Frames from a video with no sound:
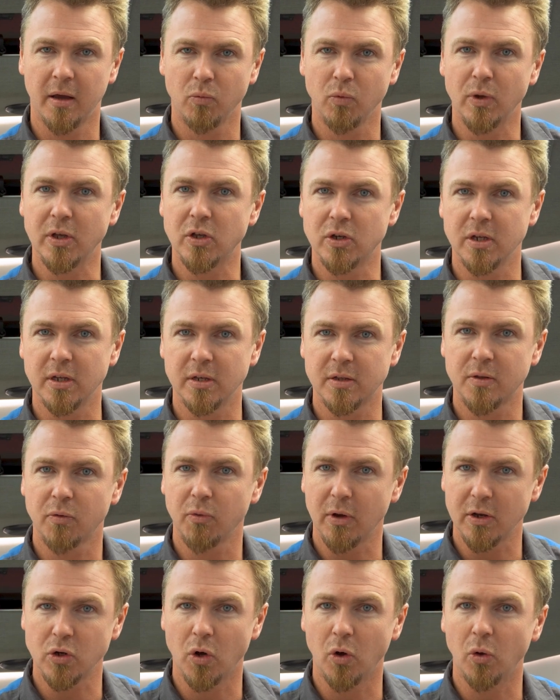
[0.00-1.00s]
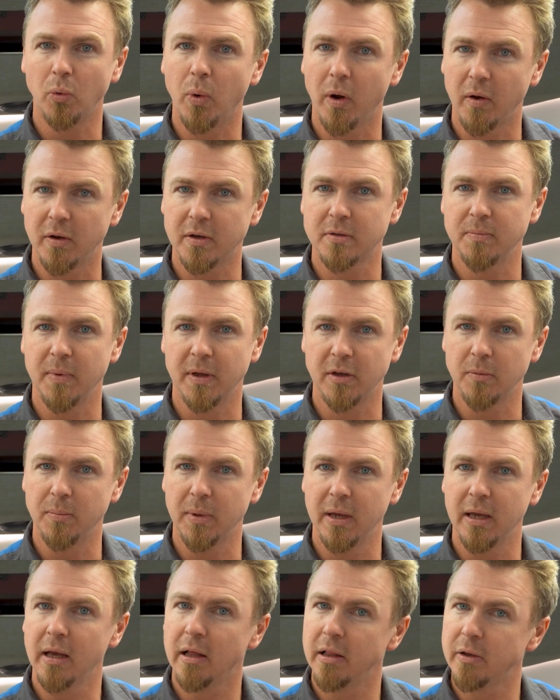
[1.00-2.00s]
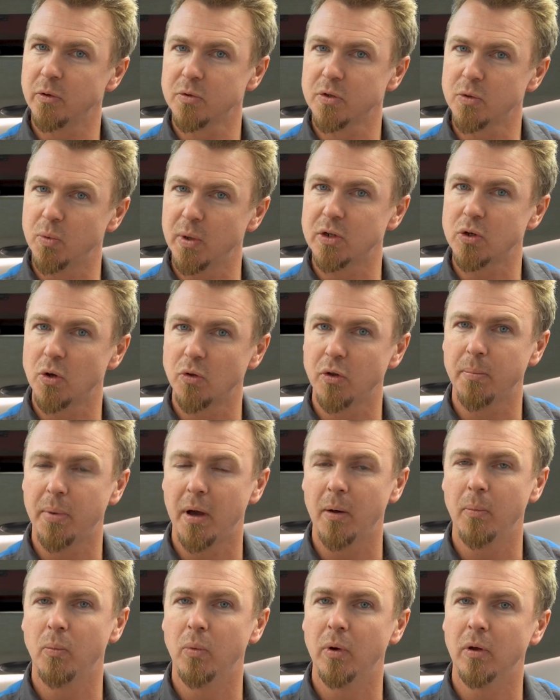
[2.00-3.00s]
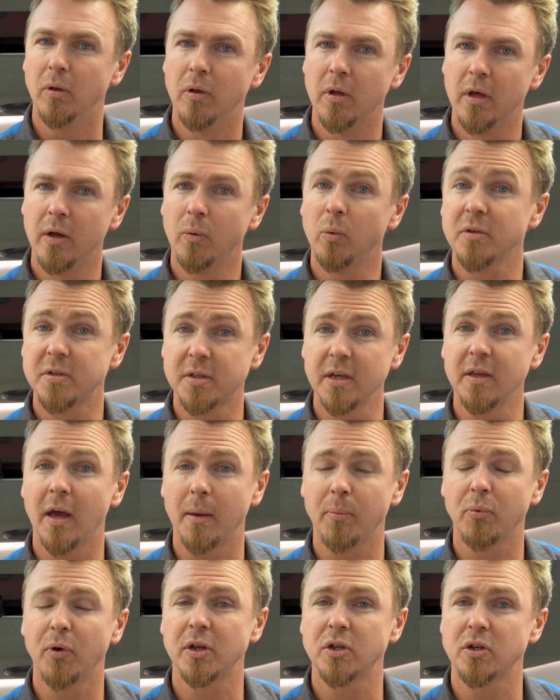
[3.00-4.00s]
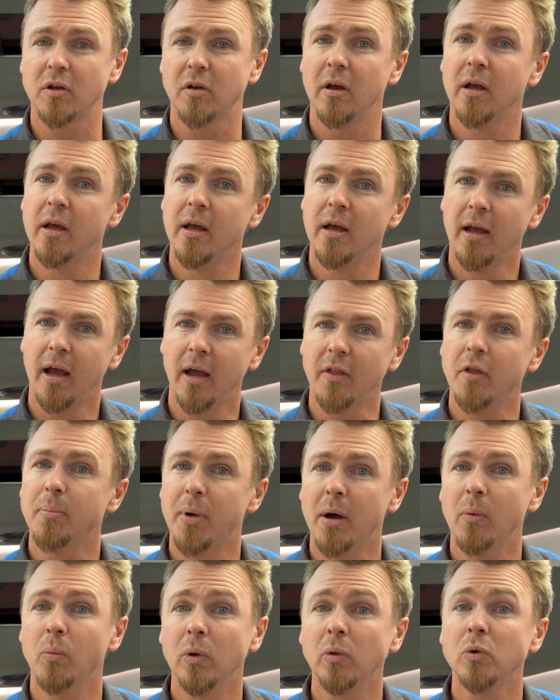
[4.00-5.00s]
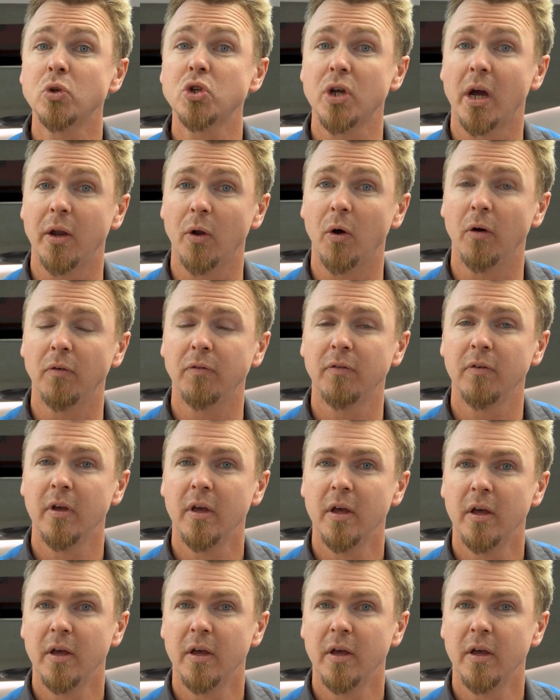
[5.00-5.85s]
reached its threshold where it's meant to be, a little switch on the pump will see that pressure and the pump will shut off.